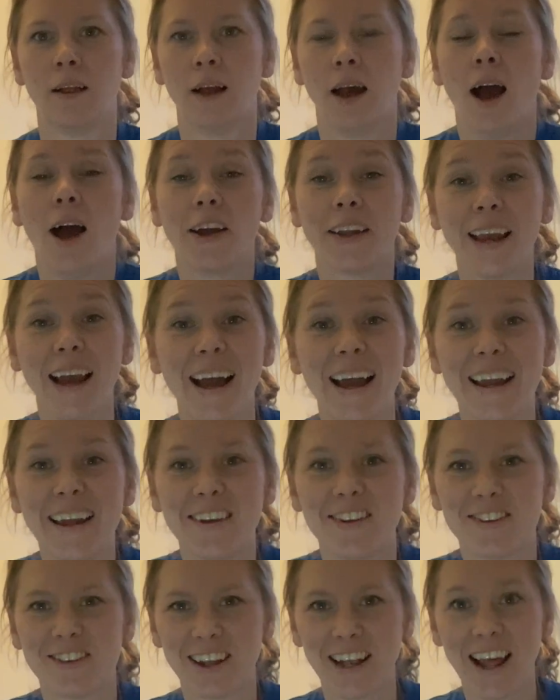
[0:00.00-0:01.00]
Okay,
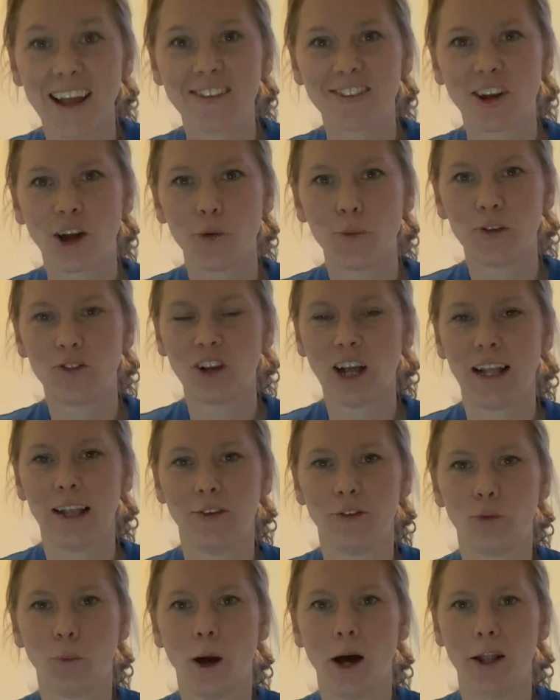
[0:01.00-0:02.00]
so let's go with
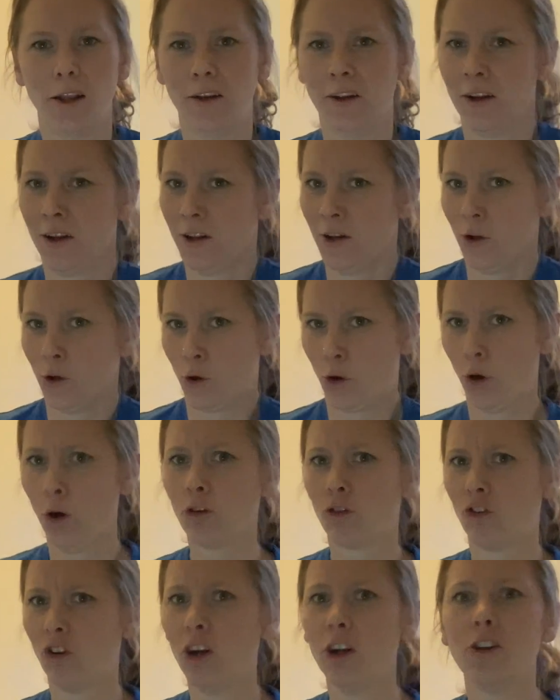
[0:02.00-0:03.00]
challenge one,
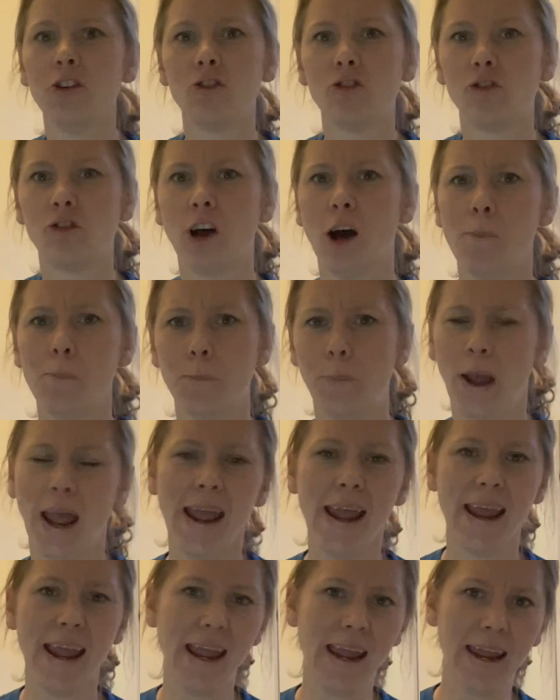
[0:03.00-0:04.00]
cushion
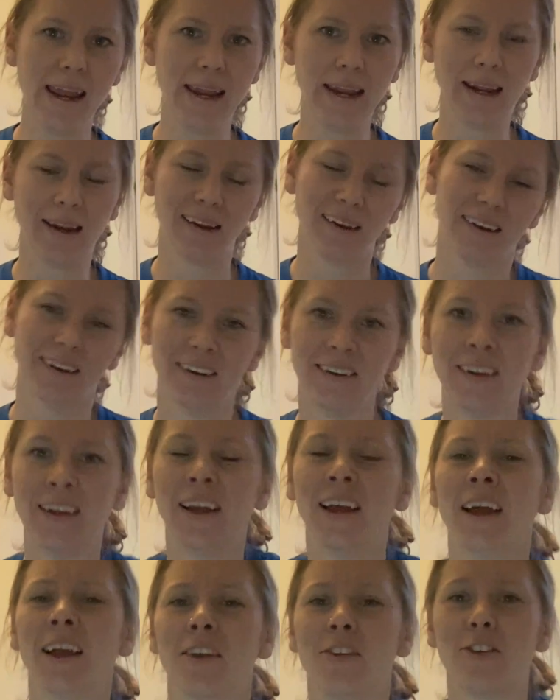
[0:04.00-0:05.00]
jumping.
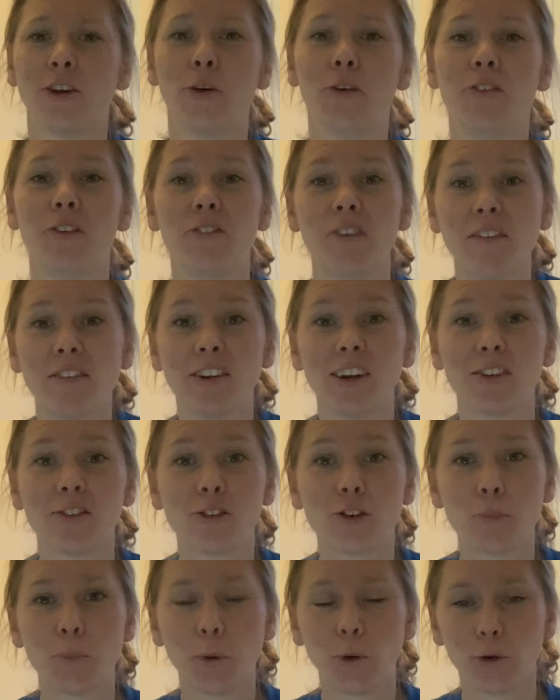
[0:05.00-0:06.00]
So if you've ever done
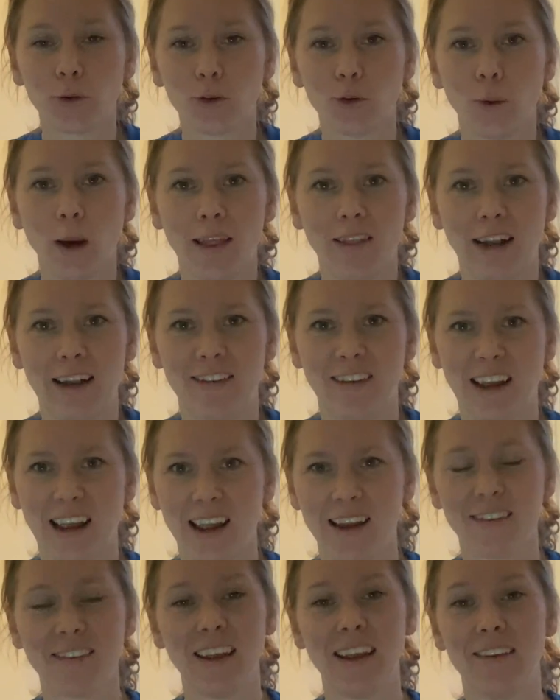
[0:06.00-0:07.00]
sports or
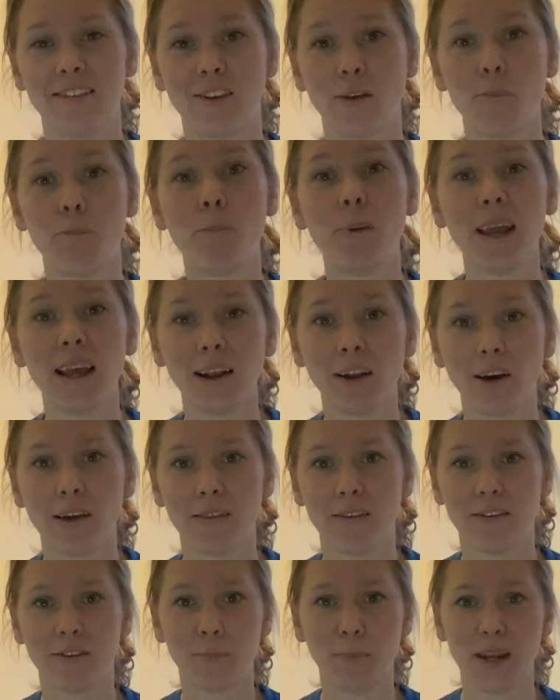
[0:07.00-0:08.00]
athletics, it's a bit like
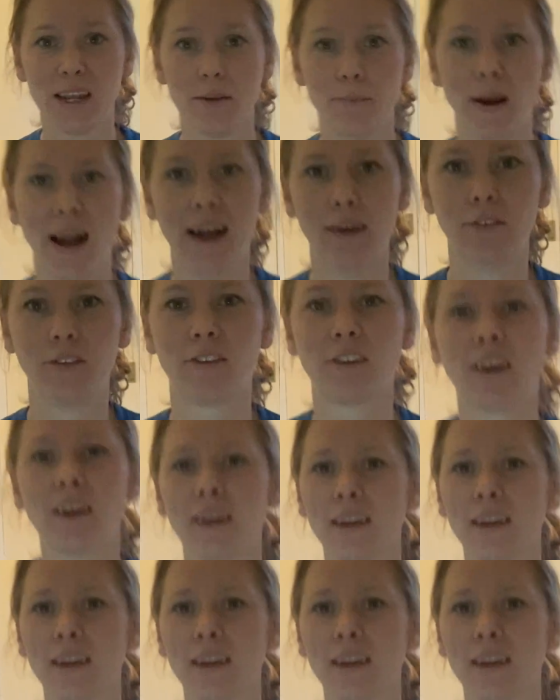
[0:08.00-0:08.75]
the speed bounce.